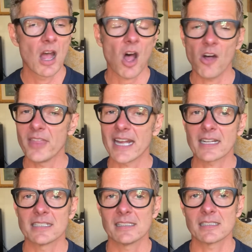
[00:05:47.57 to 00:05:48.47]
all that
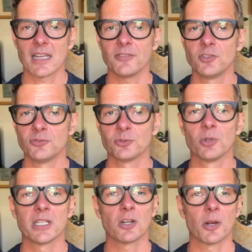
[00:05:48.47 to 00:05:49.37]
kind of stuff, new
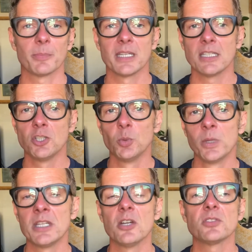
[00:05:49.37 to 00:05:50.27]
flooring, carpeting, new
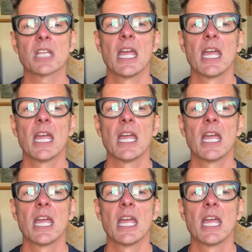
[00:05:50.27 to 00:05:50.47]
windows.